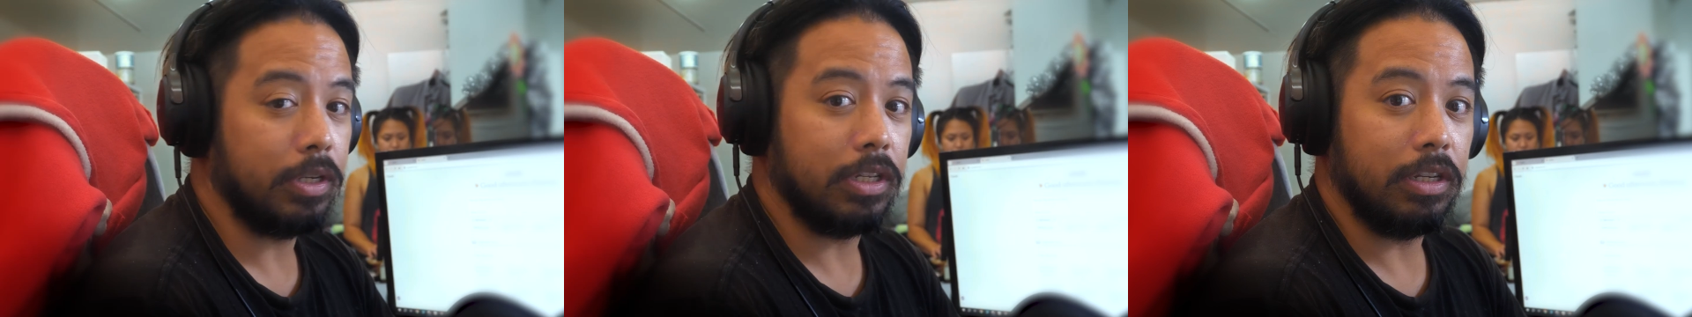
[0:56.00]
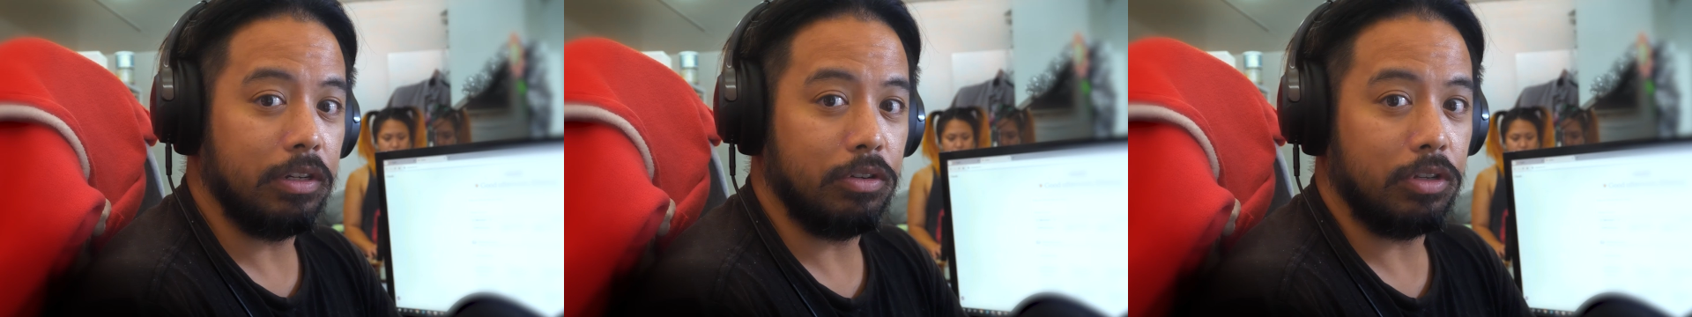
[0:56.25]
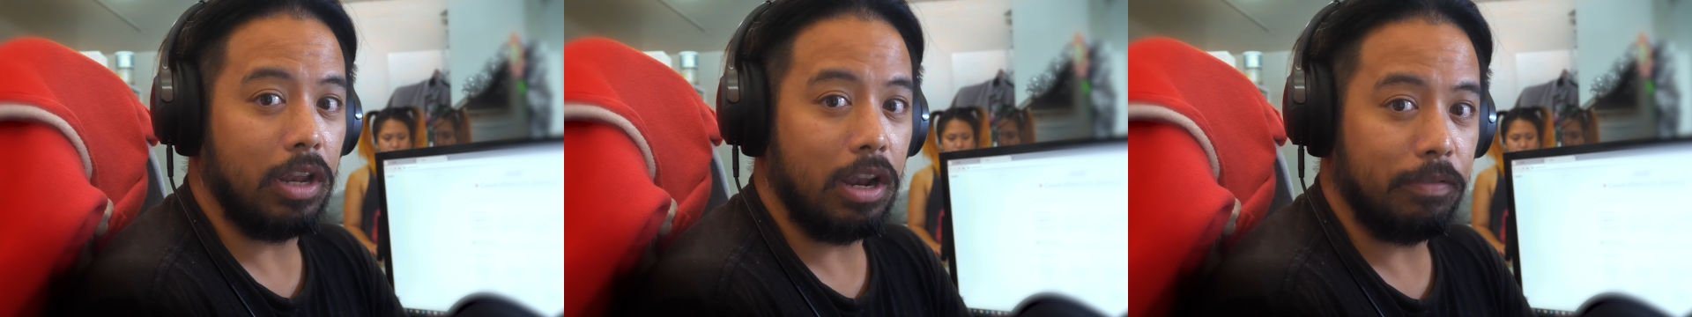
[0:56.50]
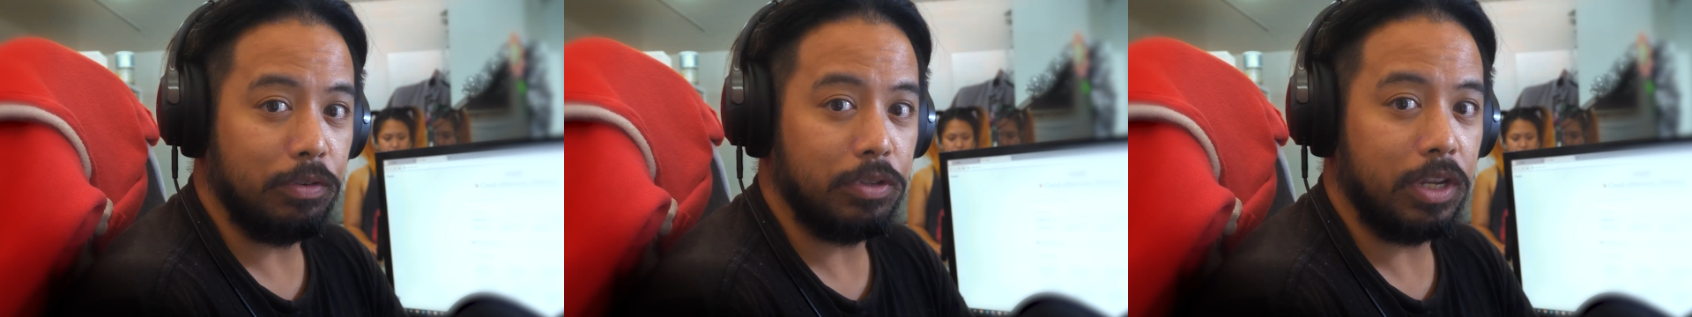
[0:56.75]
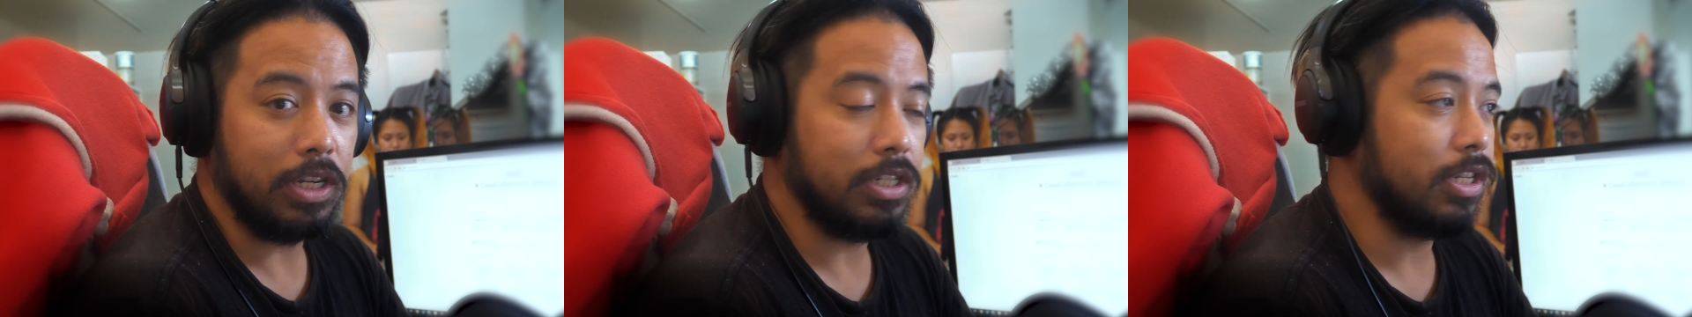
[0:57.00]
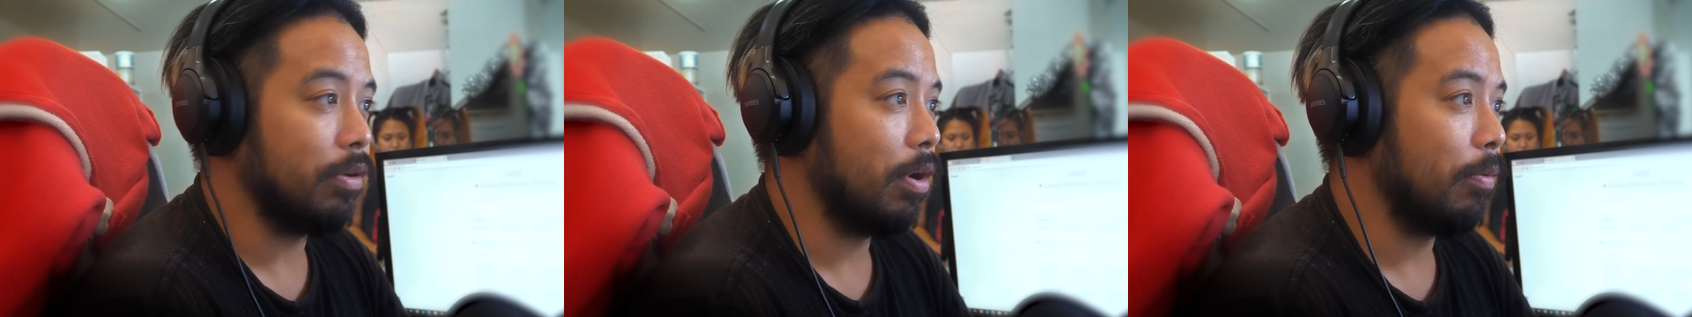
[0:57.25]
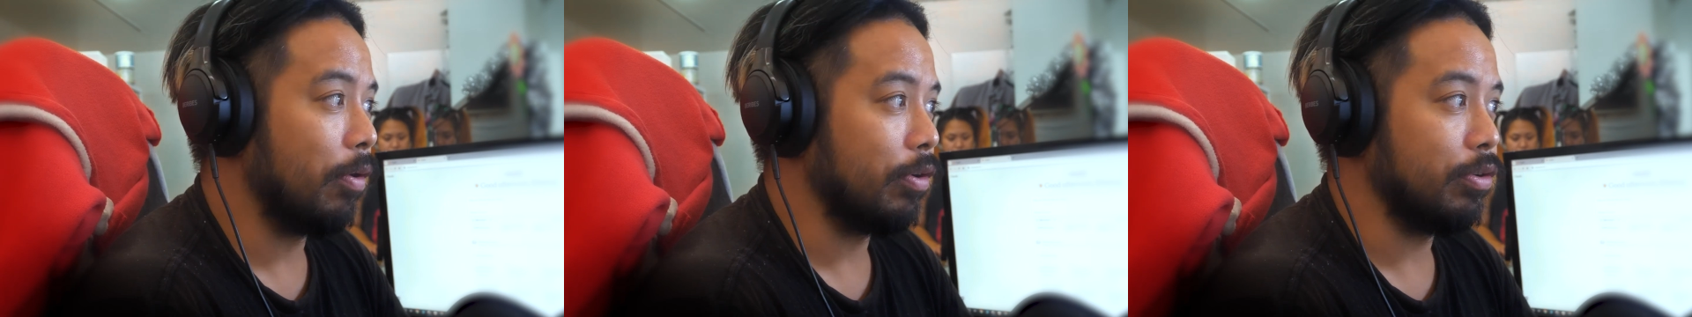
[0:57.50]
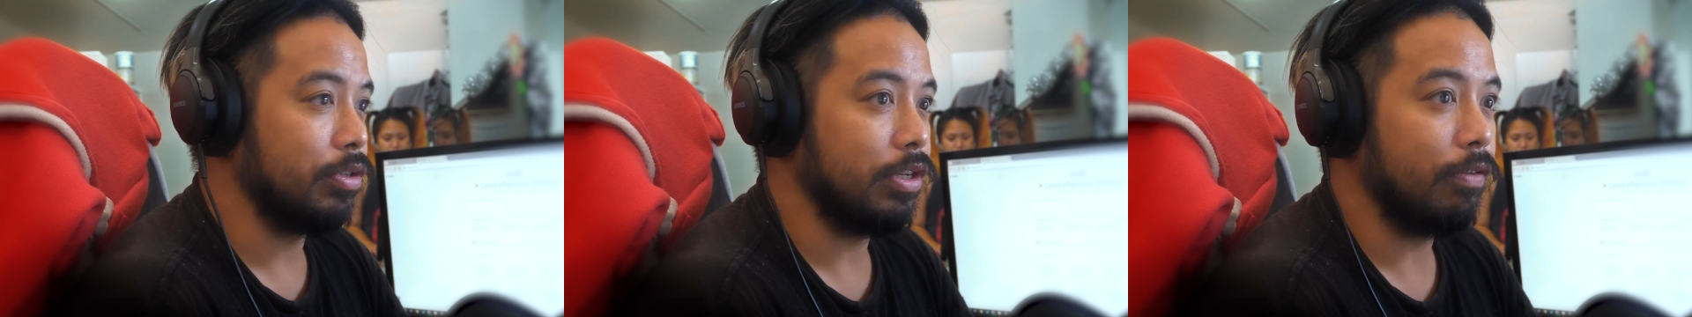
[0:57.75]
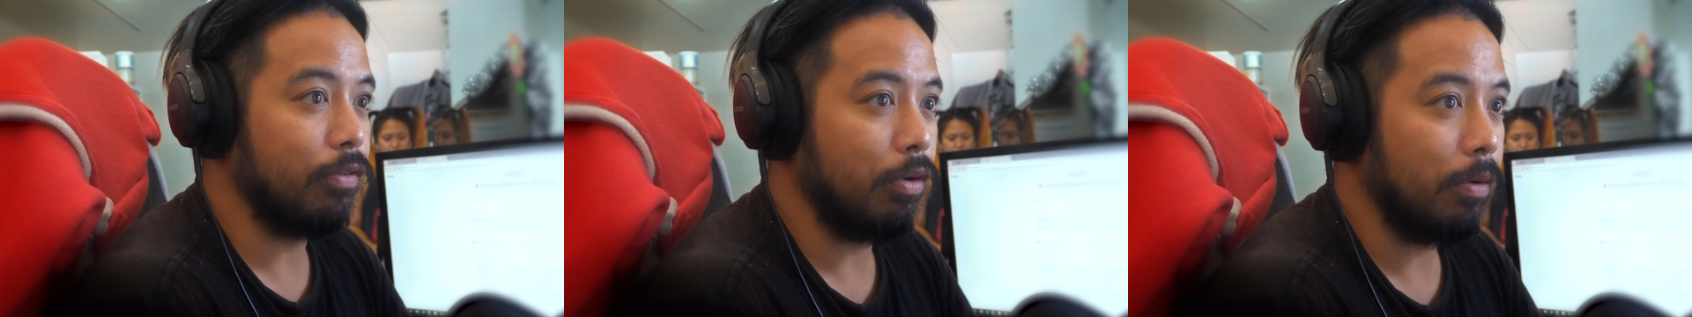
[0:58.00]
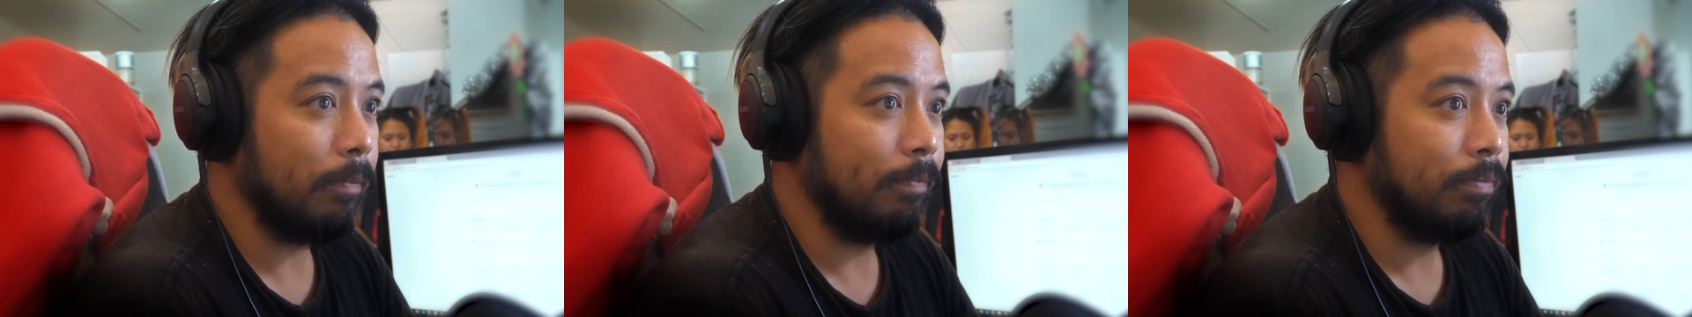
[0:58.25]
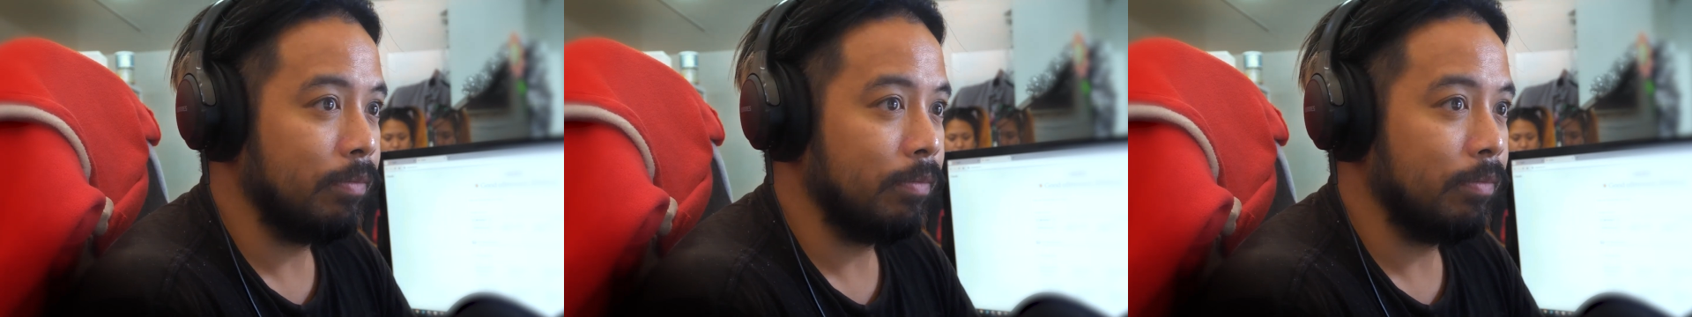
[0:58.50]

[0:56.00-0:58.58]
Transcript: because there's a lot of use cases I'm already using it for.